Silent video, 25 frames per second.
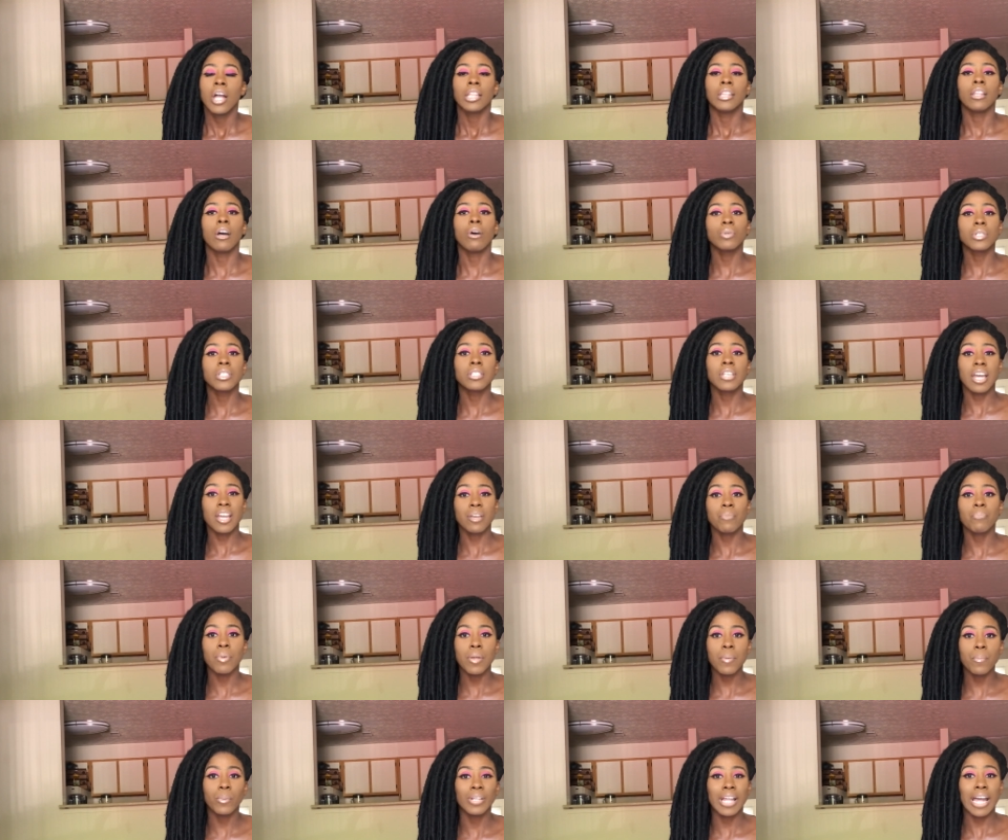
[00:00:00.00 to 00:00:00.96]
those same
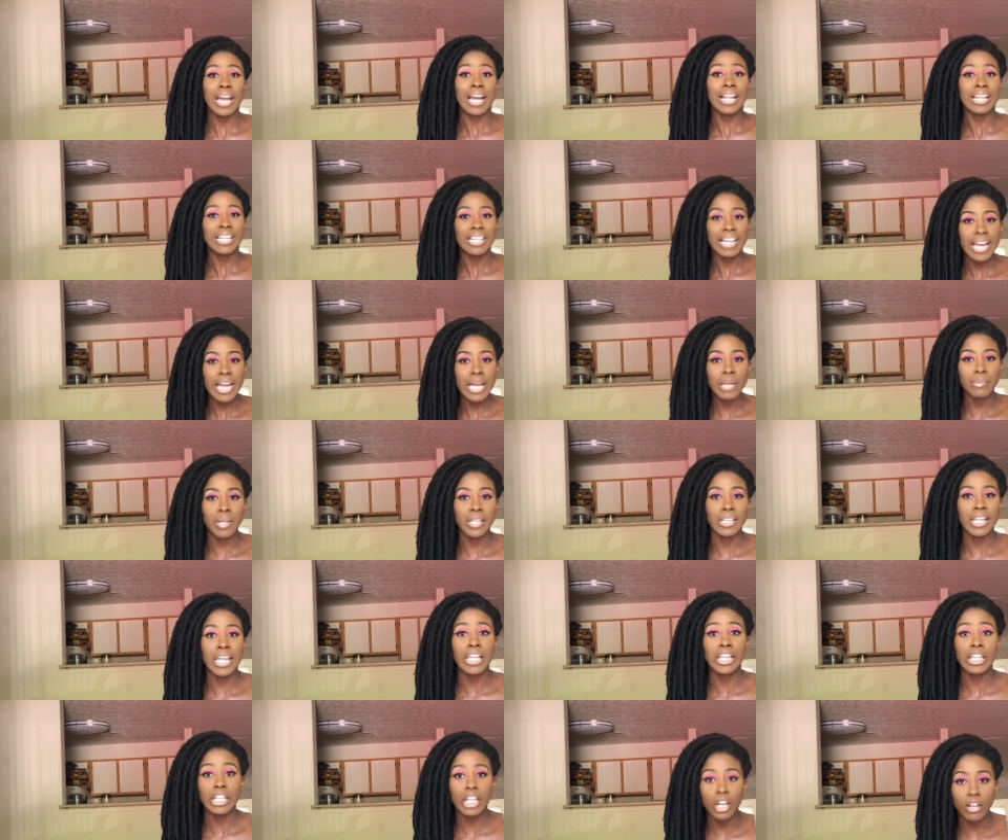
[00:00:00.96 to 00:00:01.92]
people that claim that
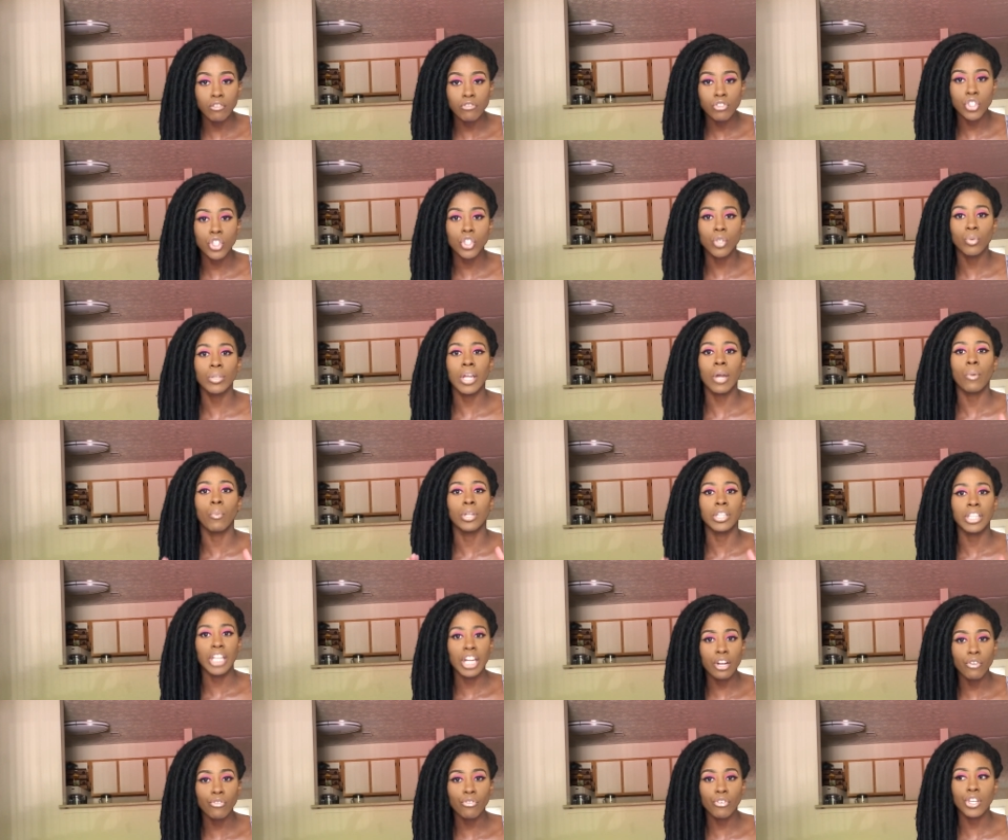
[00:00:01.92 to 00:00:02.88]
they loved you and they were
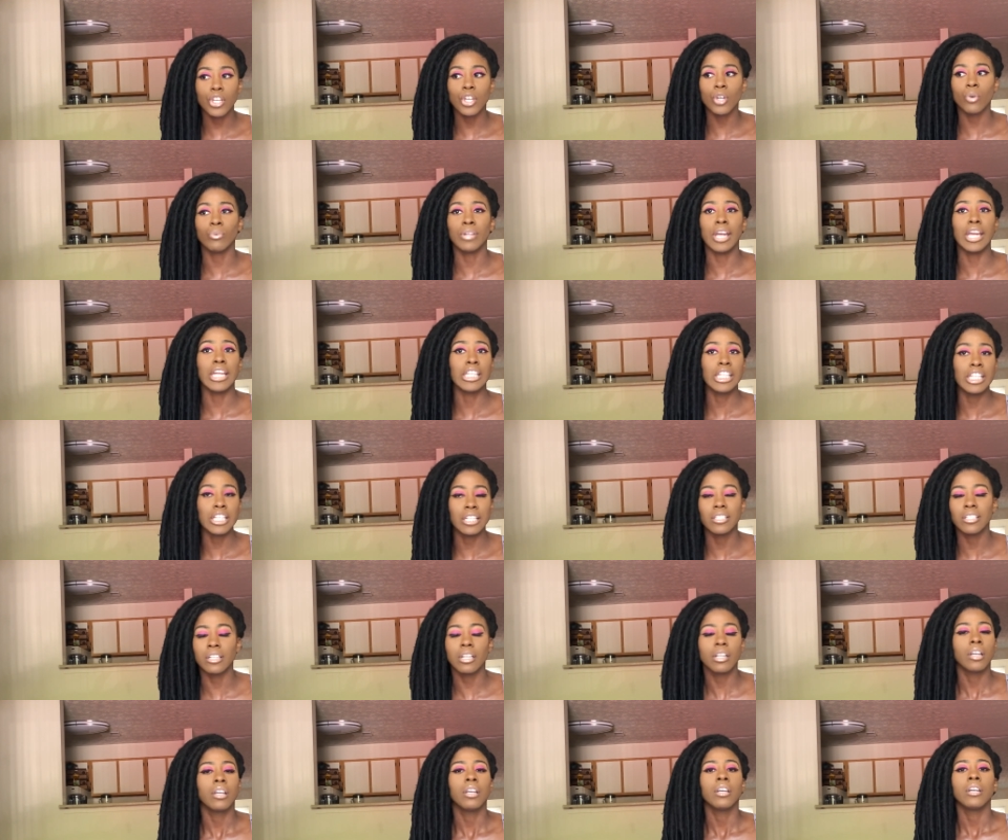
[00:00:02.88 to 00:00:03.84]
there for you and
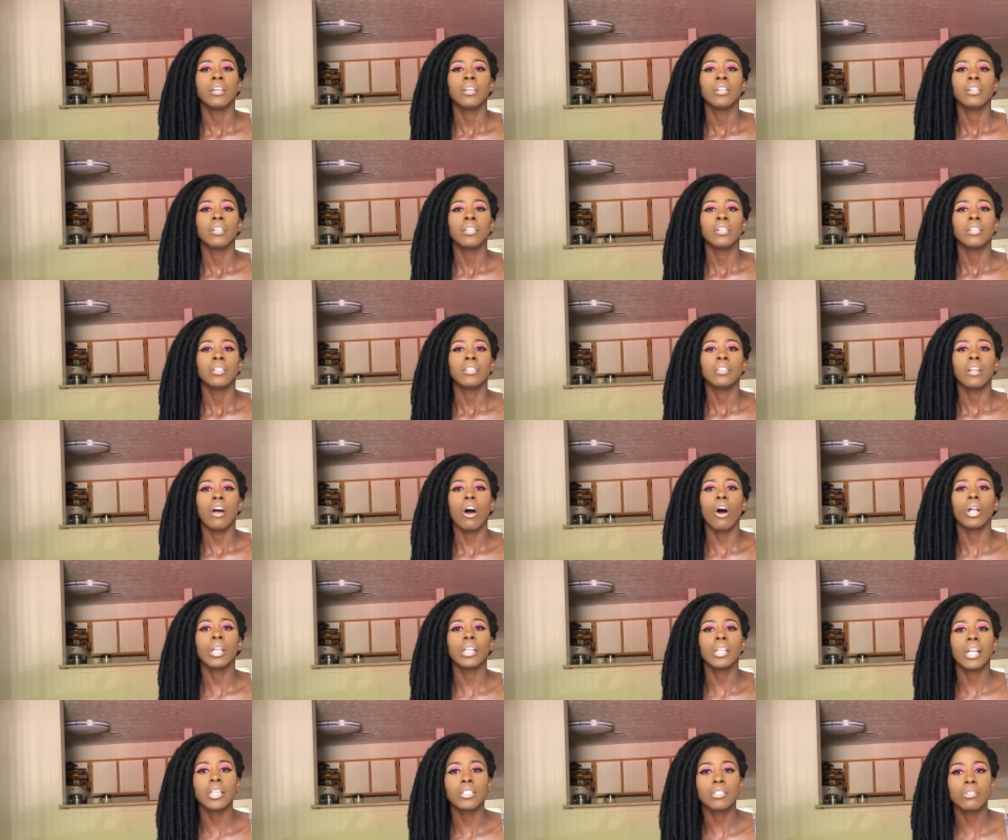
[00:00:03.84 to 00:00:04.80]

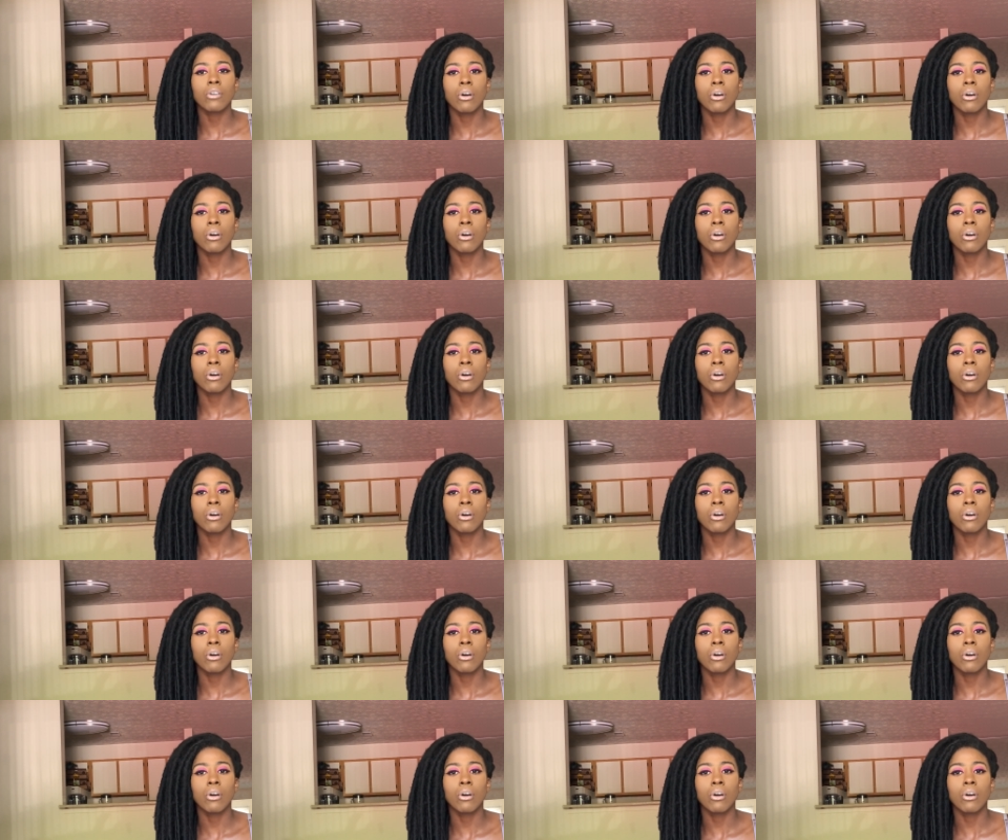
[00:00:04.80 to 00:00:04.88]
all that's